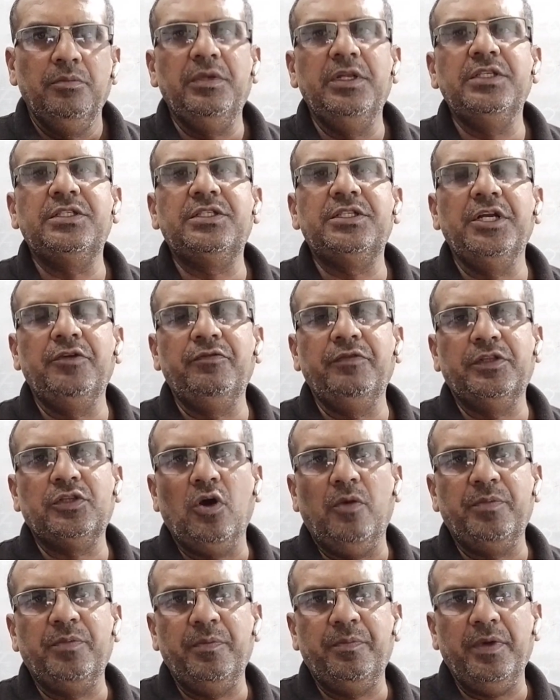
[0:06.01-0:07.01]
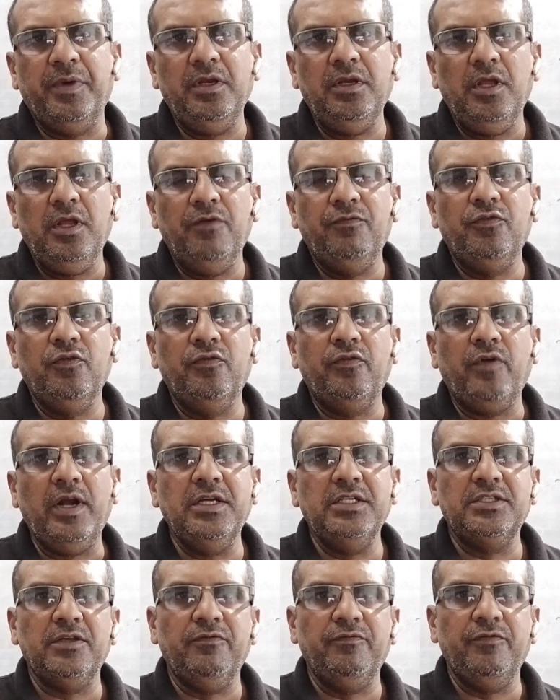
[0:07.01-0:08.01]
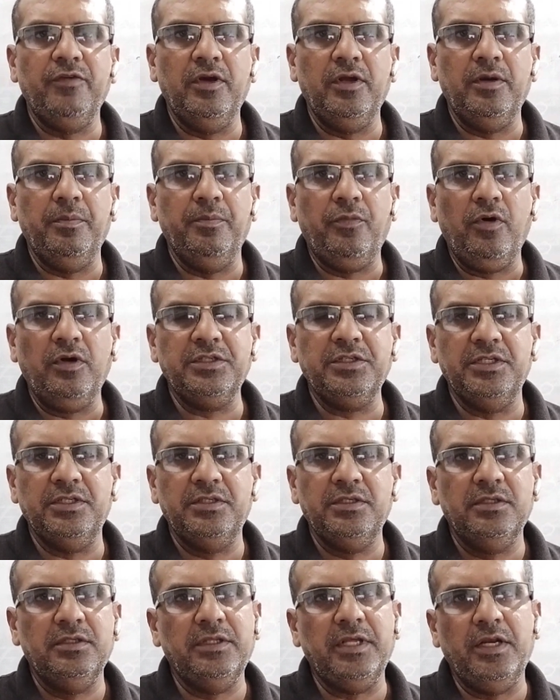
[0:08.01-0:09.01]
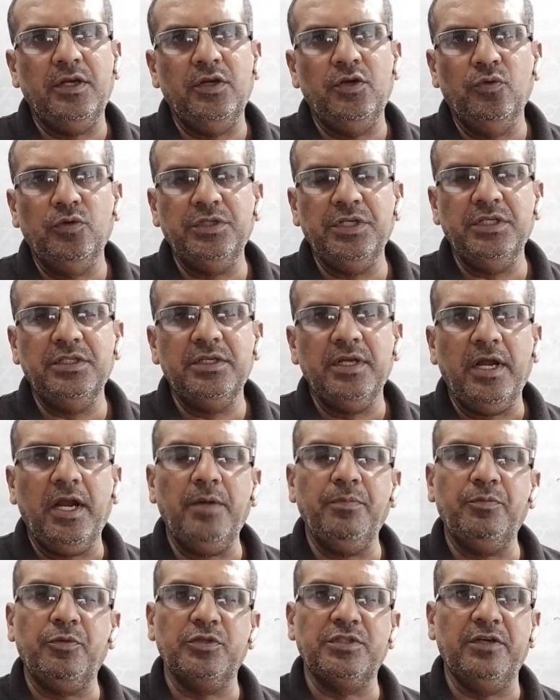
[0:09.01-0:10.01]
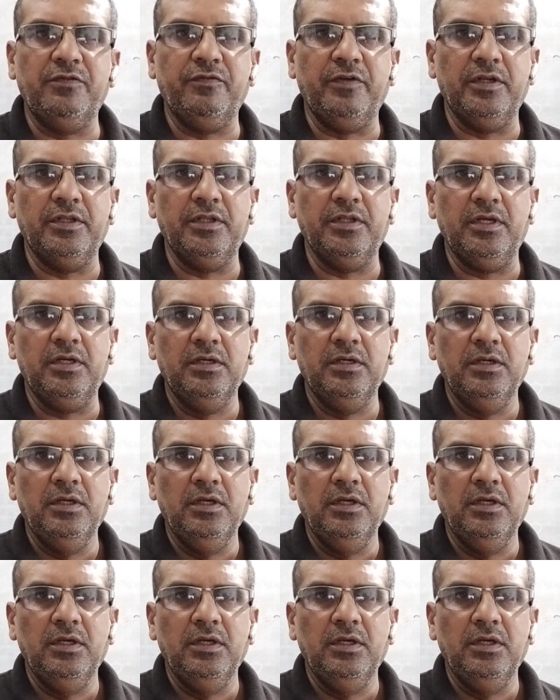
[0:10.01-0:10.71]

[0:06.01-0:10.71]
Please sit with copy pen. If you find somewhere important, then note it and proceed further.